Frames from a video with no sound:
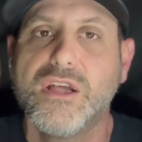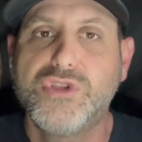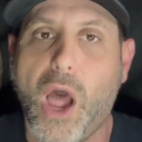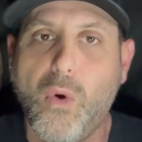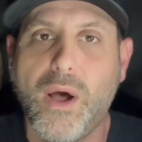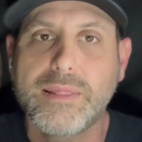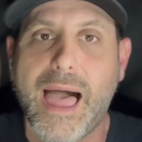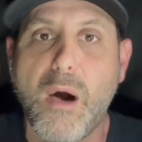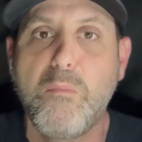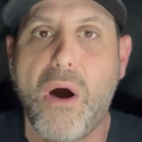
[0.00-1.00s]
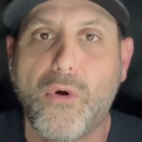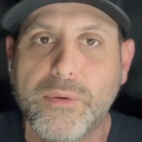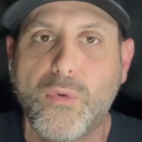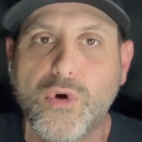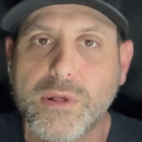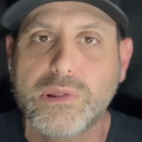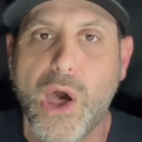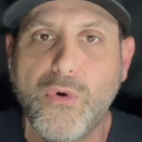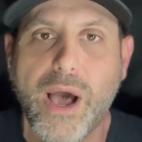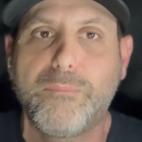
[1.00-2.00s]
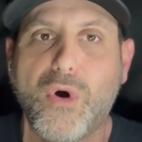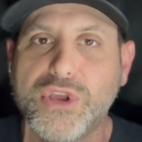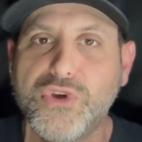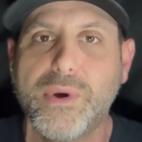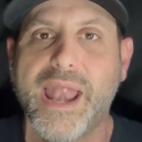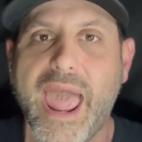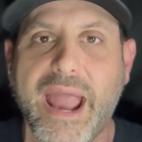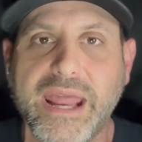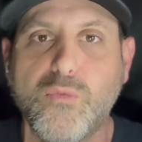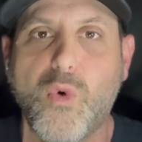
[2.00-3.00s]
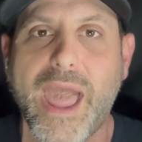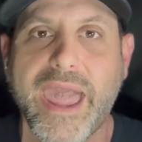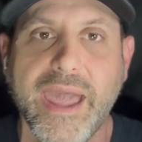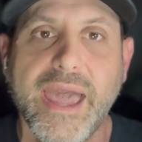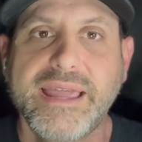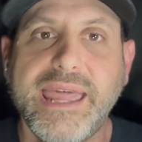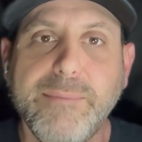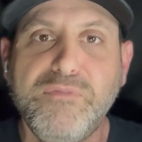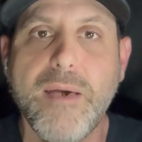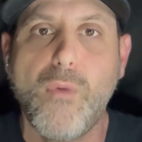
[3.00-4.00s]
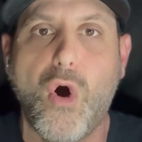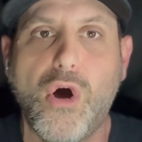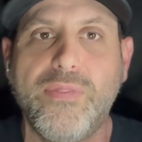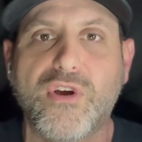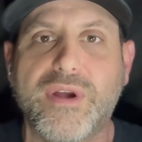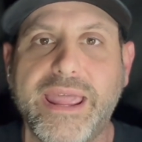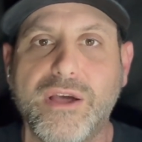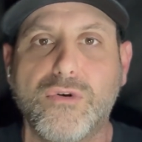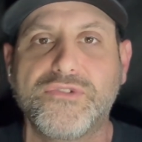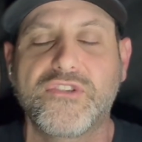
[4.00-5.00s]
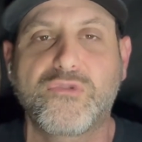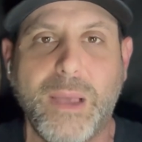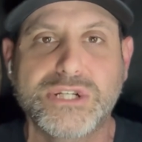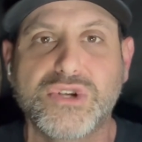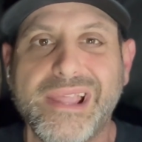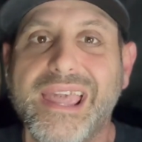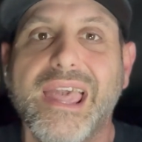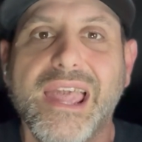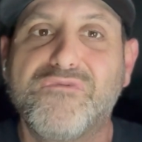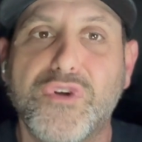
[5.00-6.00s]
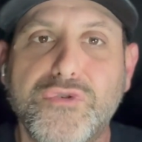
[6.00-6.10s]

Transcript: Don't allow Baltimore to load up on you in any way. Keep them on their heels, especially if they're